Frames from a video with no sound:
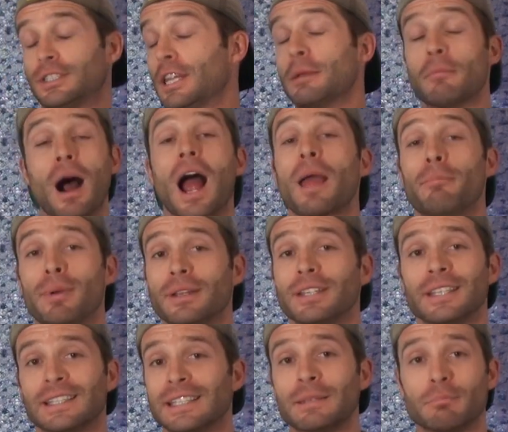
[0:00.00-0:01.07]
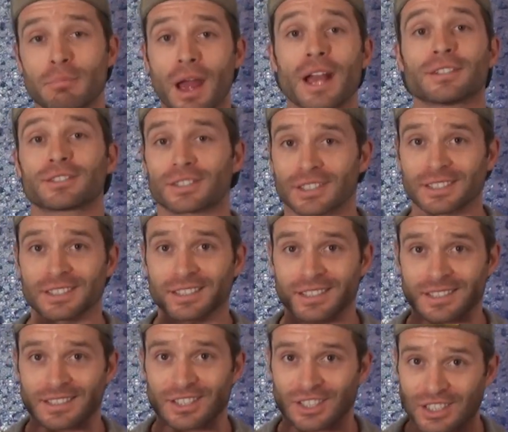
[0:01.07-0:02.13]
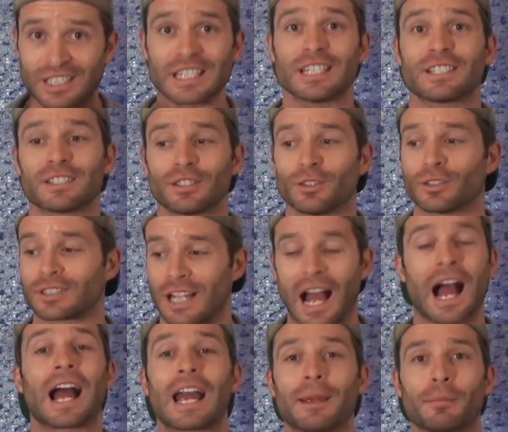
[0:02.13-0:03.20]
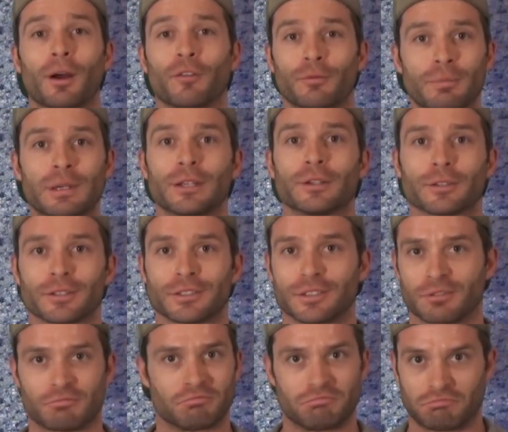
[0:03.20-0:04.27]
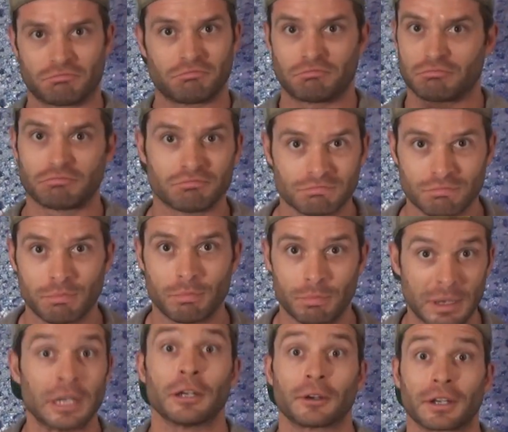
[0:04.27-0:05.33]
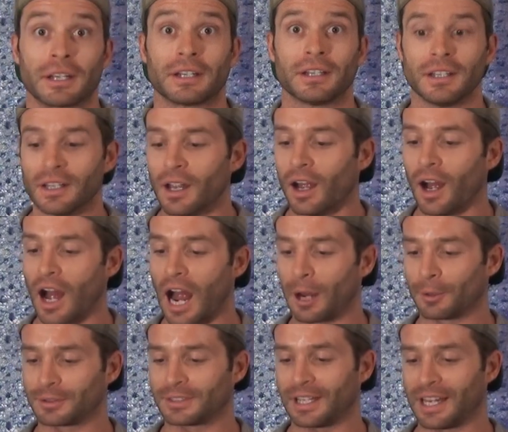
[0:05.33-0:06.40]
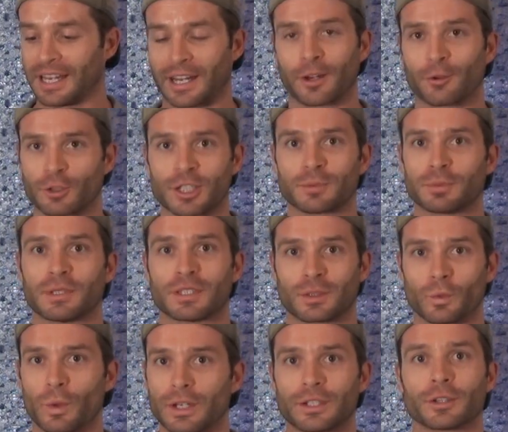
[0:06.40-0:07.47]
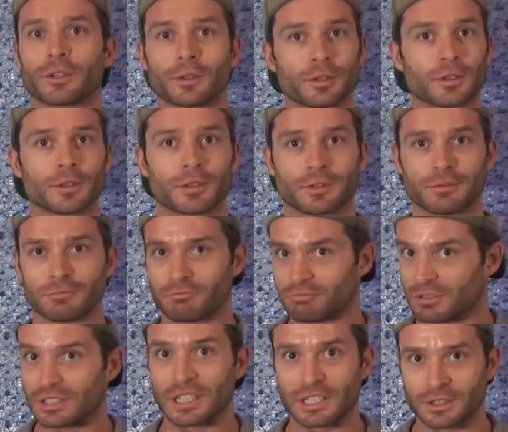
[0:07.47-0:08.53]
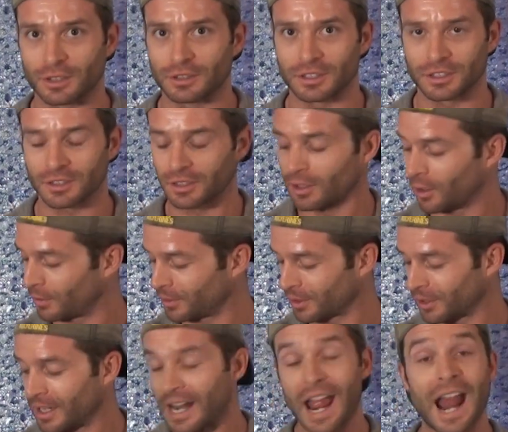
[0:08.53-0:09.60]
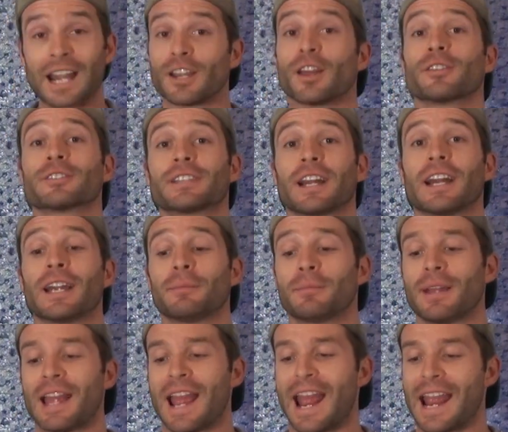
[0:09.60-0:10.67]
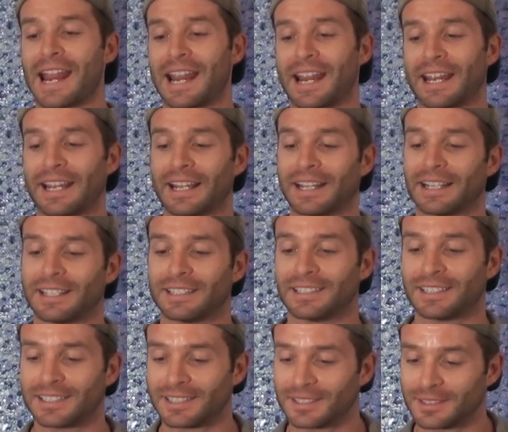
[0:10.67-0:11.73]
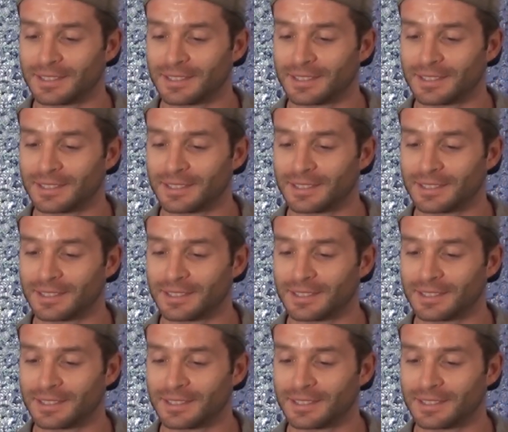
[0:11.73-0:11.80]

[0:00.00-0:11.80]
in my opinion, the best seasonal time of beers, period. I will take Christmas, winter, seasonal over any other time, and